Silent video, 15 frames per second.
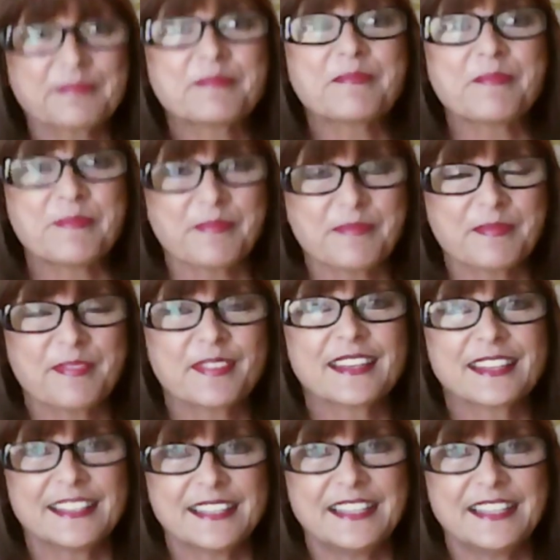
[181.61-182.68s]

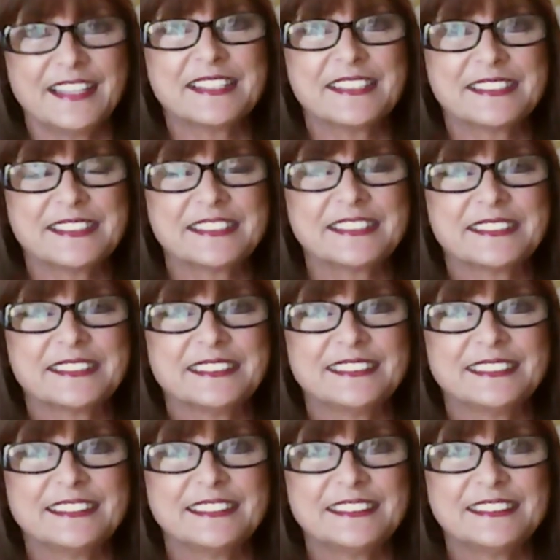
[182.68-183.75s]

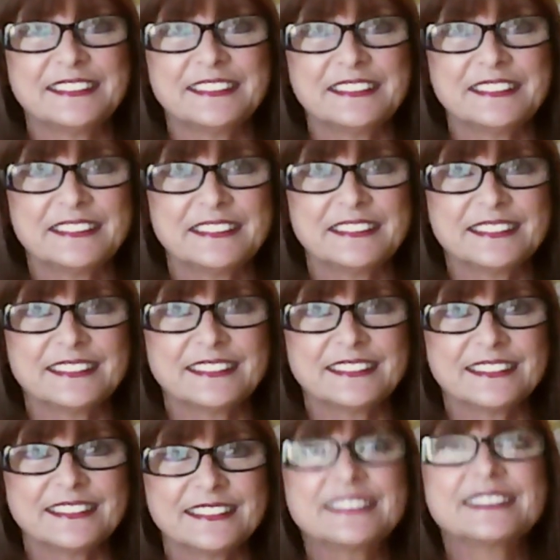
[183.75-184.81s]

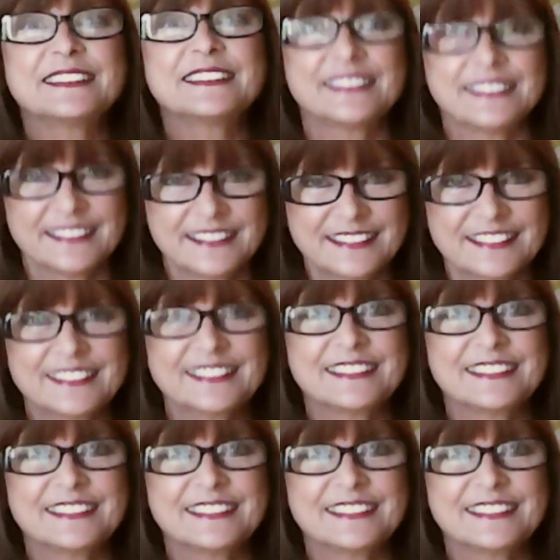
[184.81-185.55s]
This person isn't speaking.